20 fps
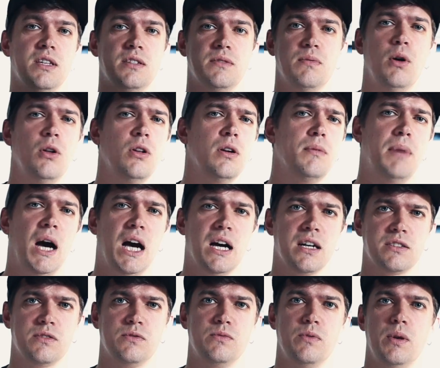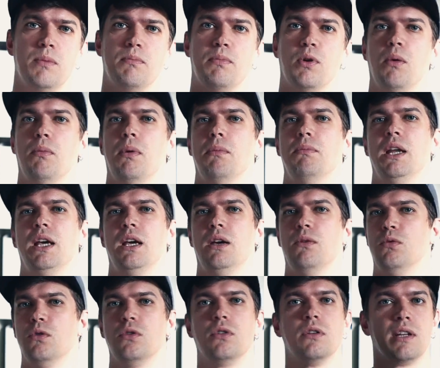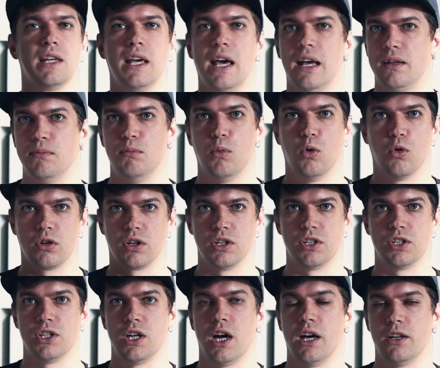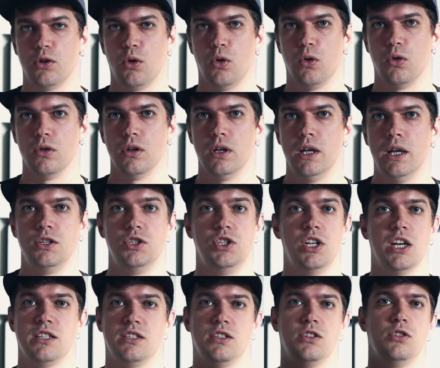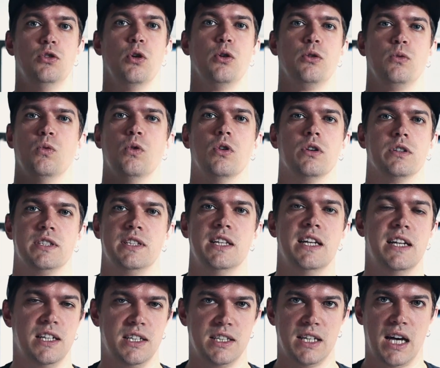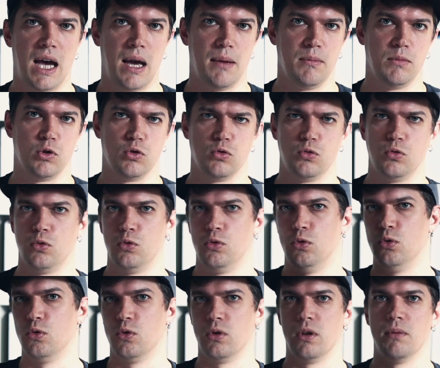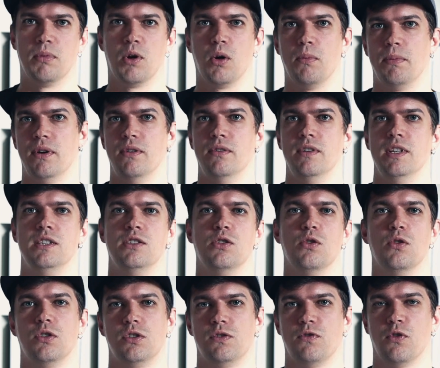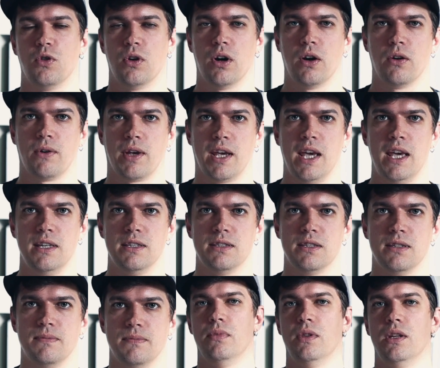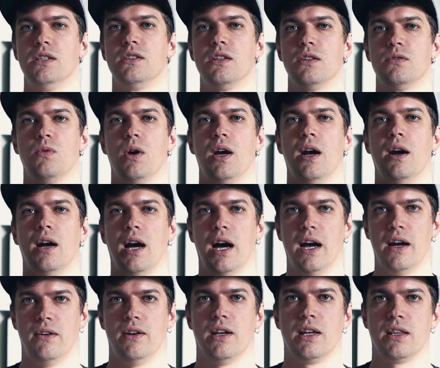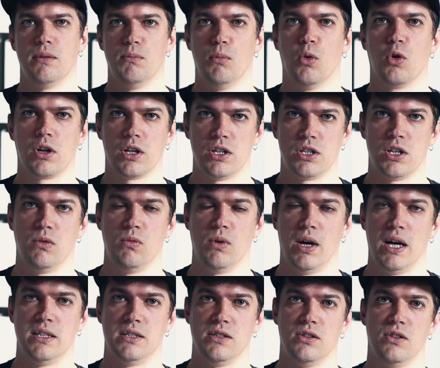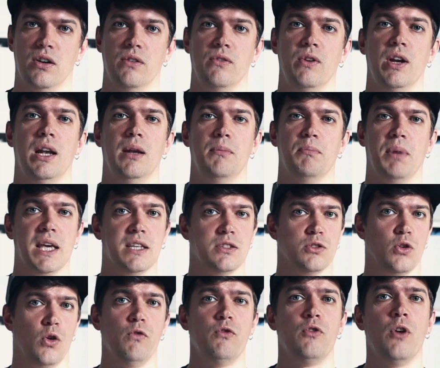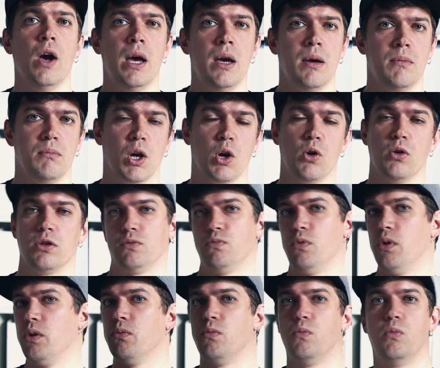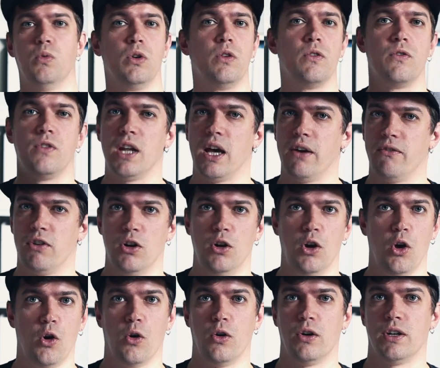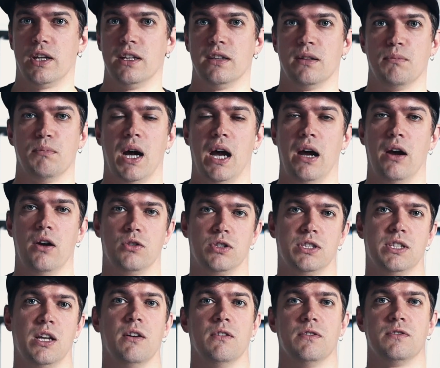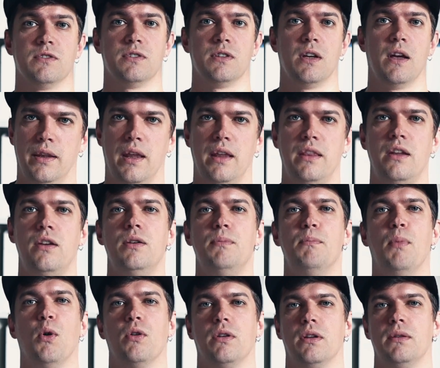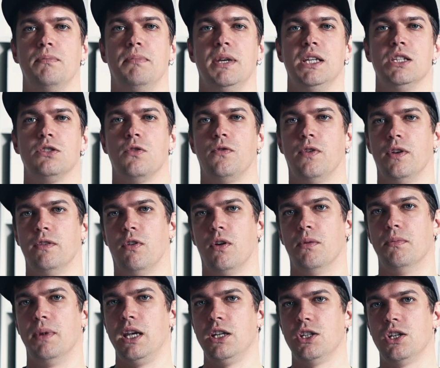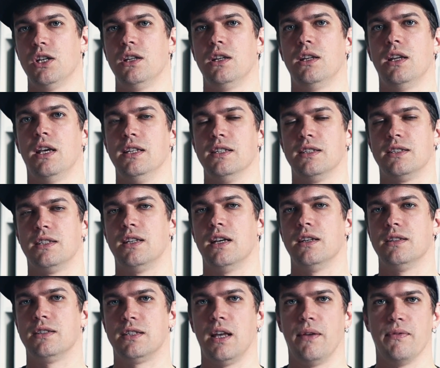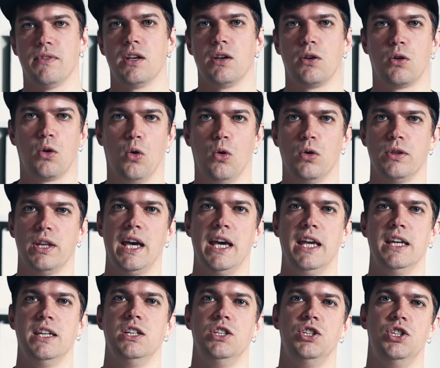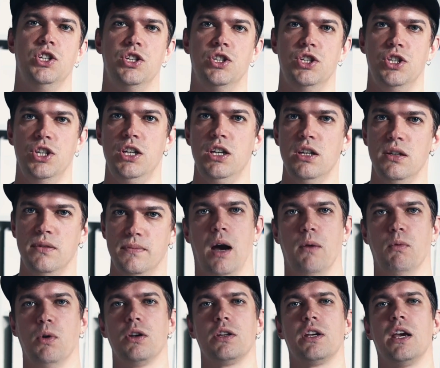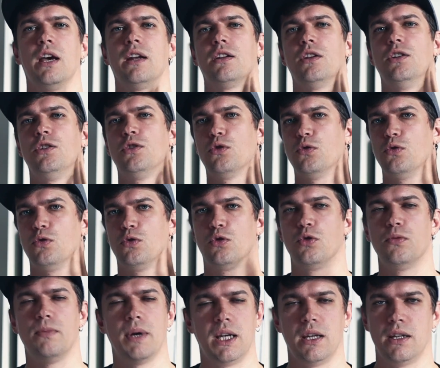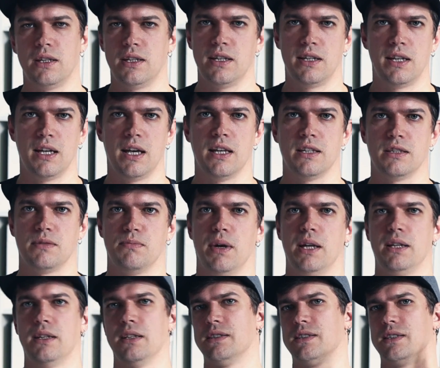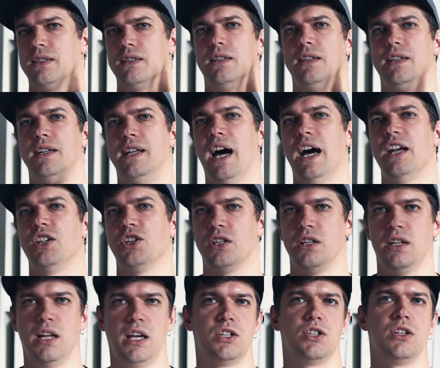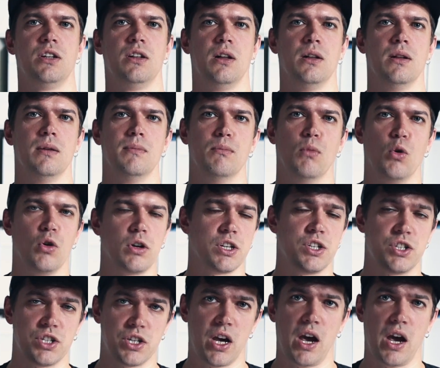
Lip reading: the smaller banks, we probably wouldn't get a mortgage at all. It's just not worth their time to do the proper research for our case. This is where hiring the mortgage advisor really pays off, because we would have never learned it by ourselves. Another important piece of information is something called NHG. I won't get into too many details, but it's a Dutch national mortgage